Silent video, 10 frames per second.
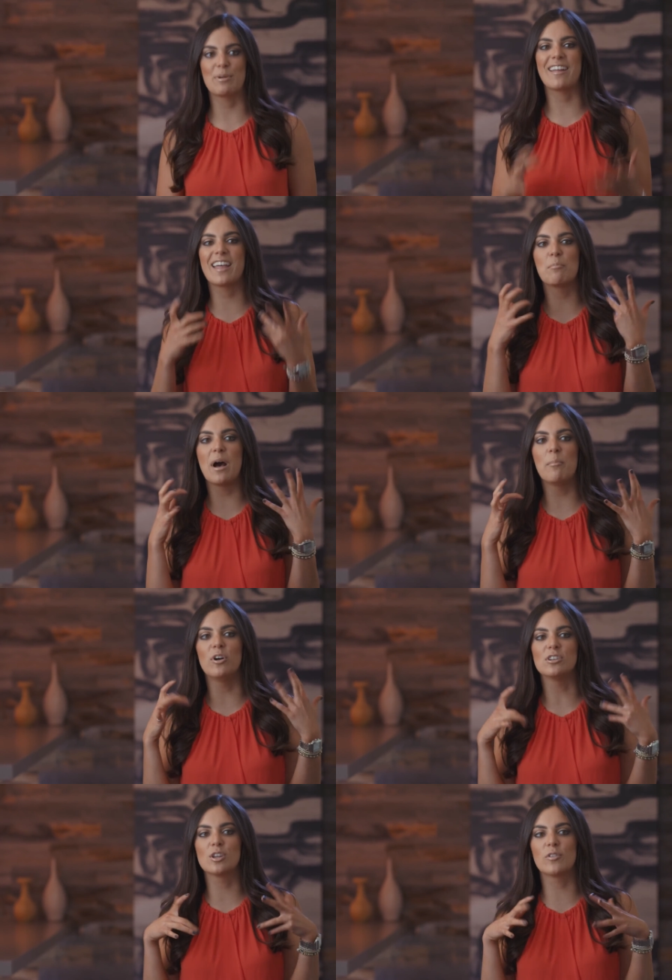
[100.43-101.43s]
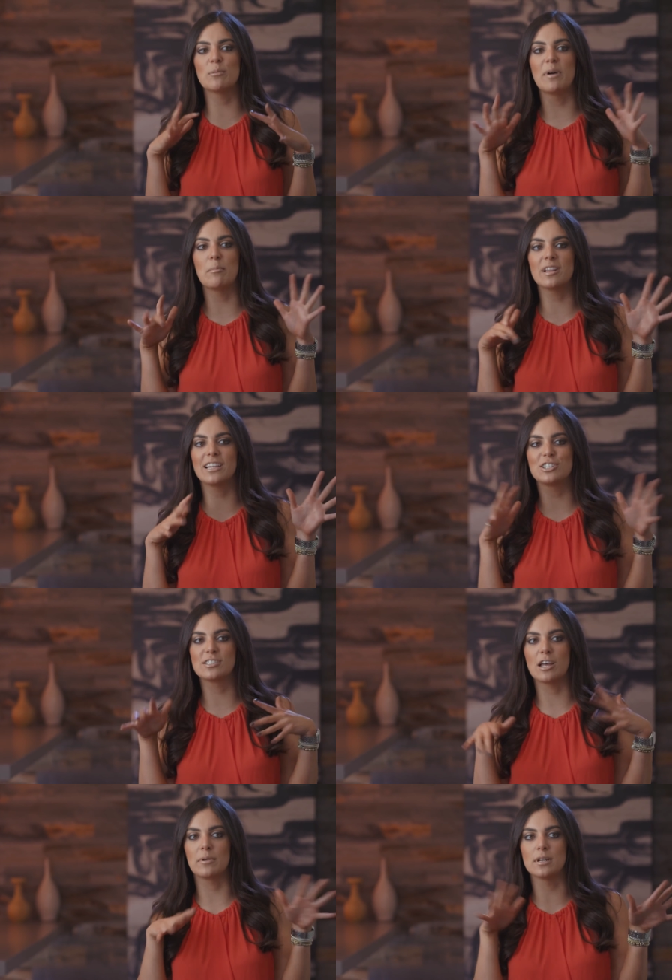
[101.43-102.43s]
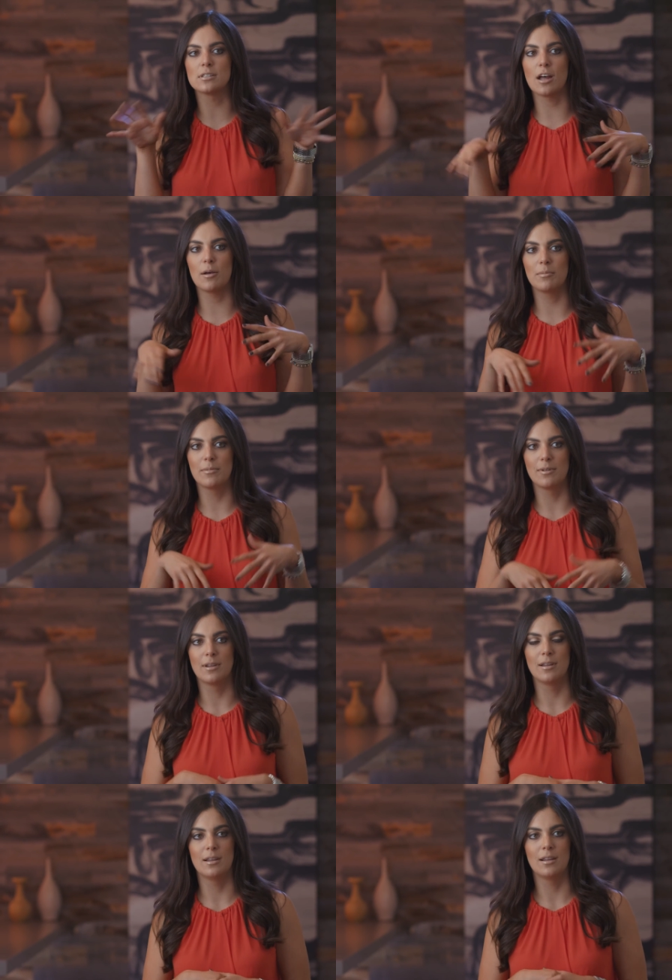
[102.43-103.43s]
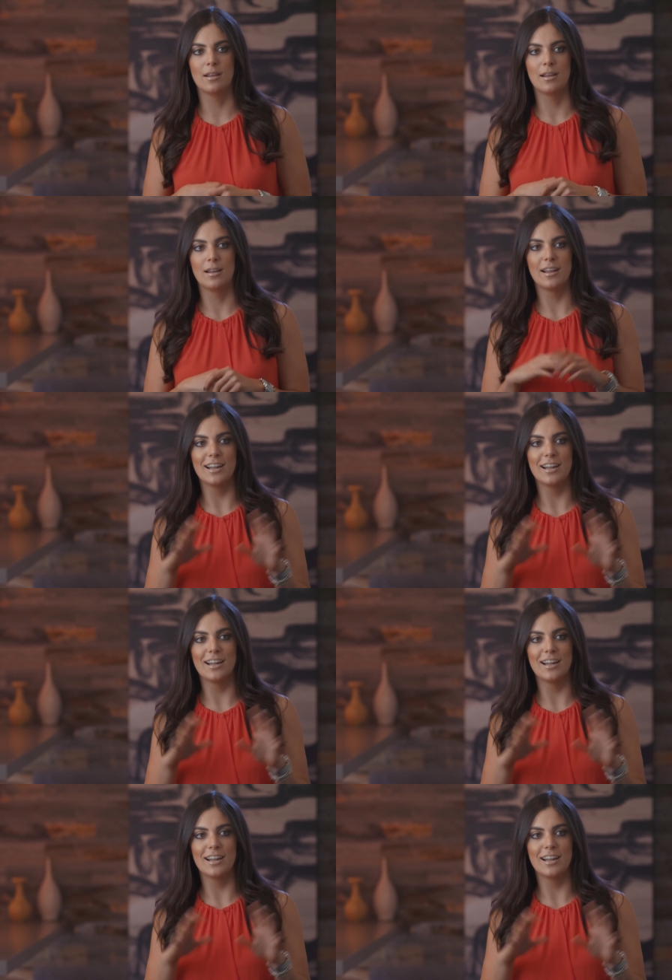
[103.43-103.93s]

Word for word: I like mumble, so if I'm mumbling, just tell me to stop. Oh,